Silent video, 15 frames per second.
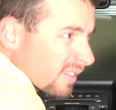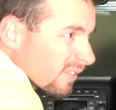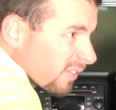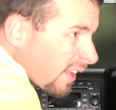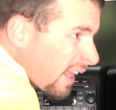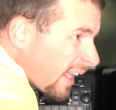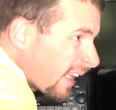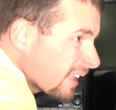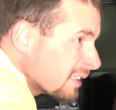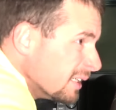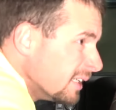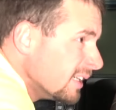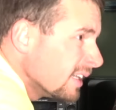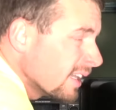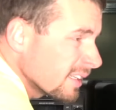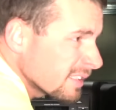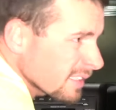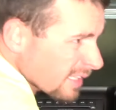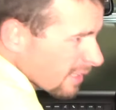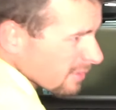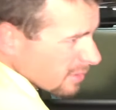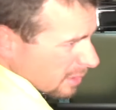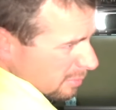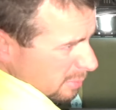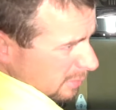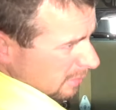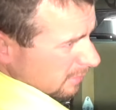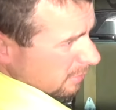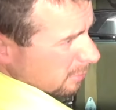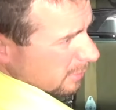fact, I said I was going to put a
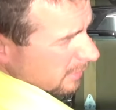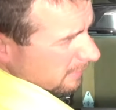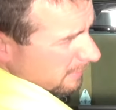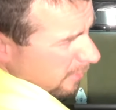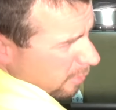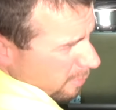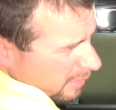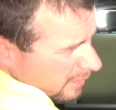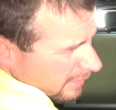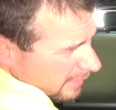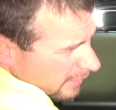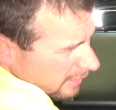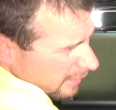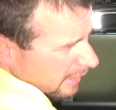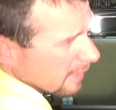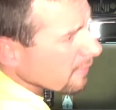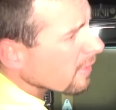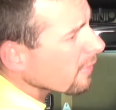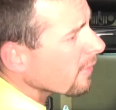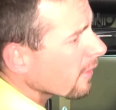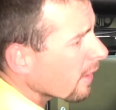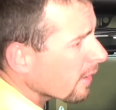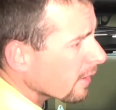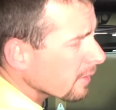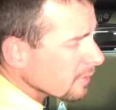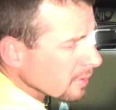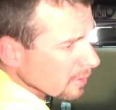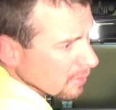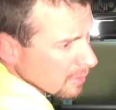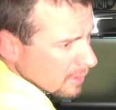little bit of foam on there, and I have never done it,
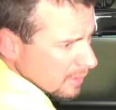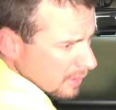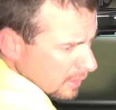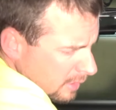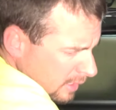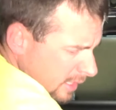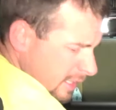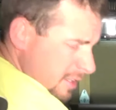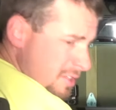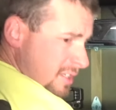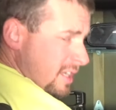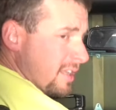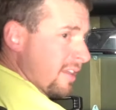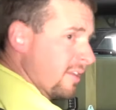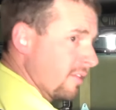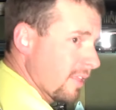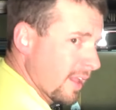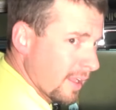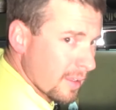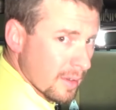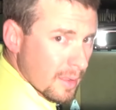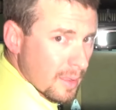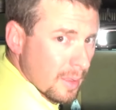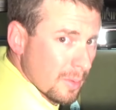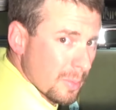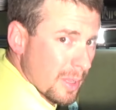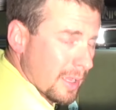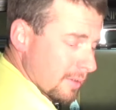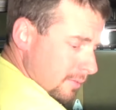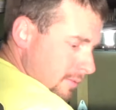so I just need to do that.
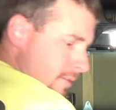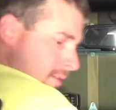But